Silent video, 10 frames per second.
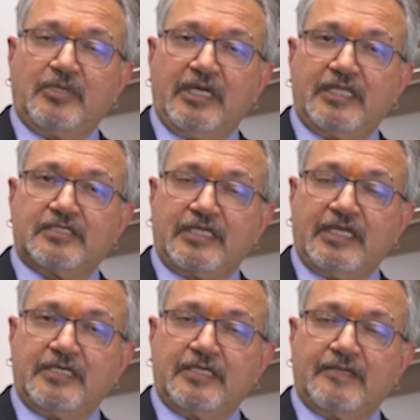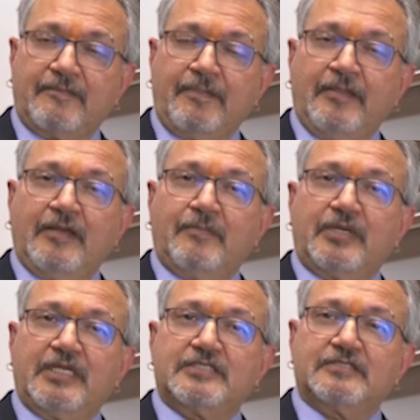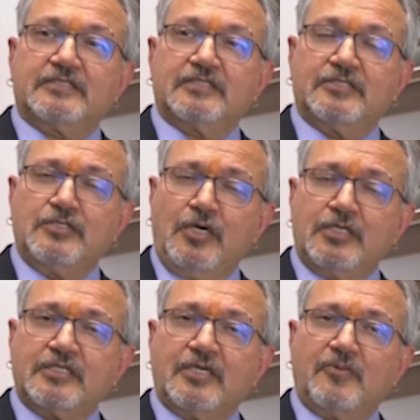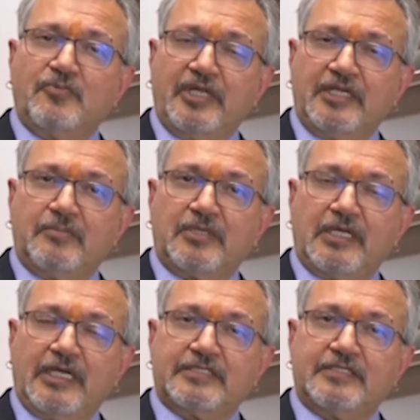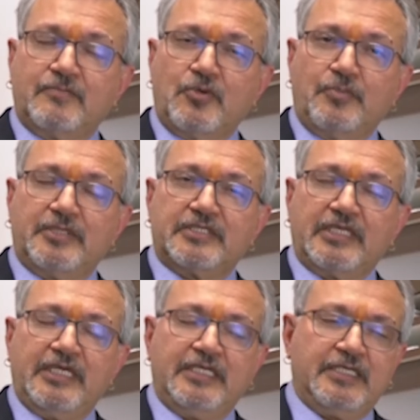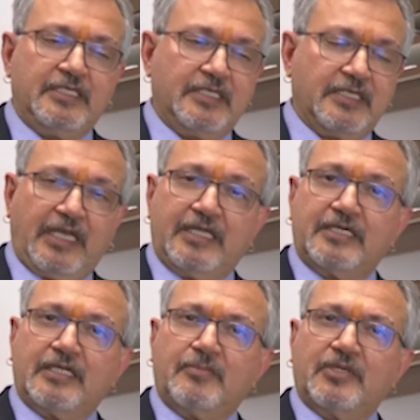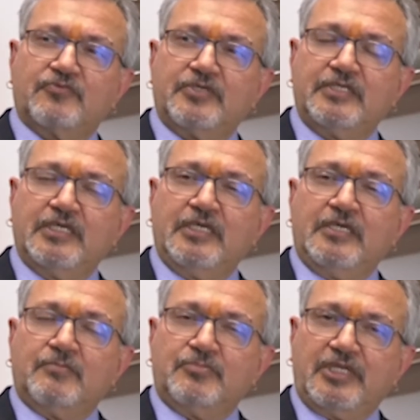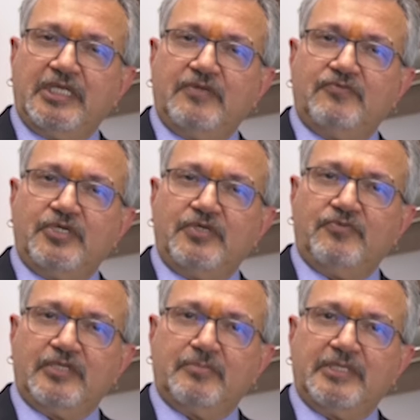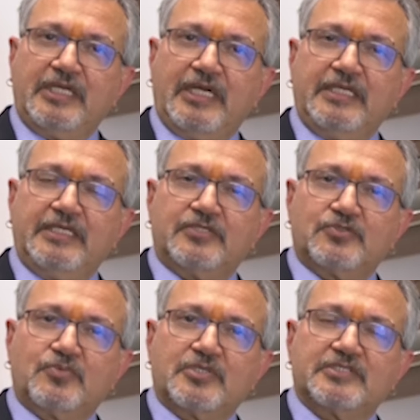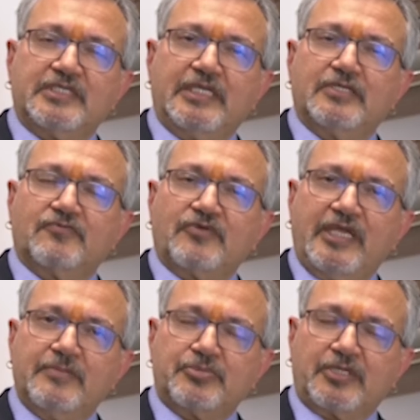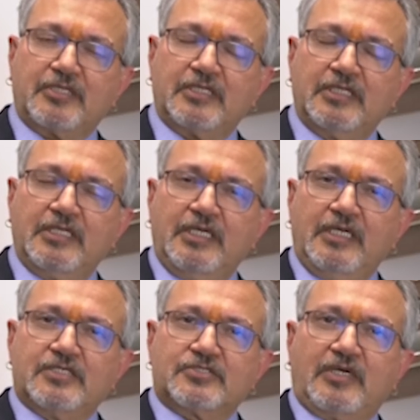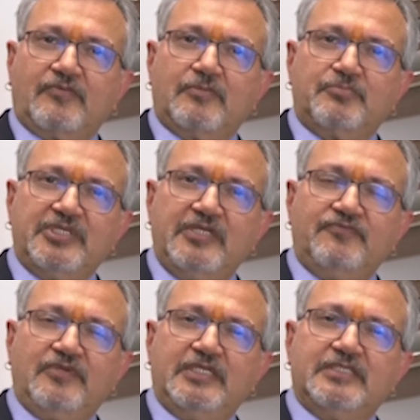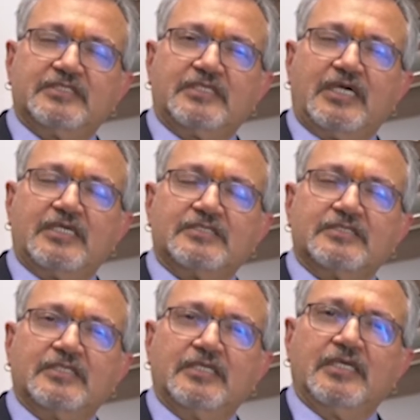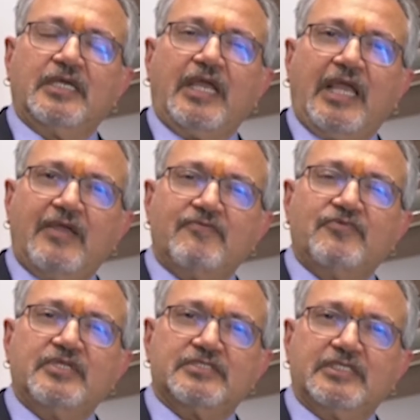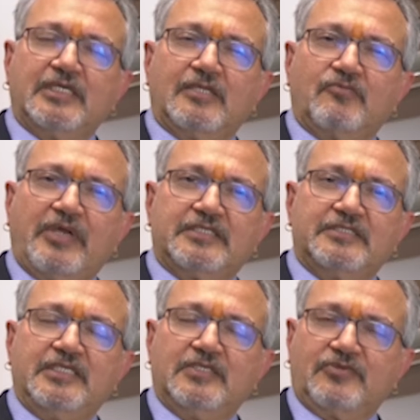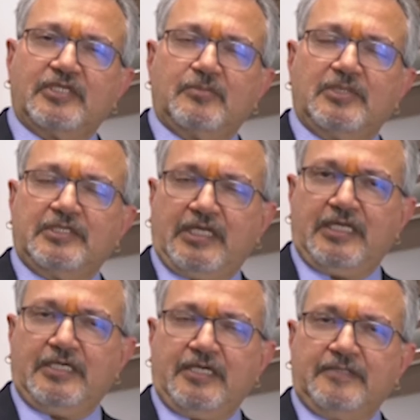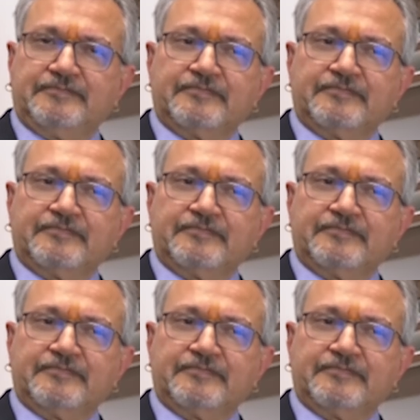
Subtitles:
by Health Canada, but it's not available at the moment in Canada, but we believe we will be getting it towards the end of April. So I will briefly discuss every single vaccine available in Canada.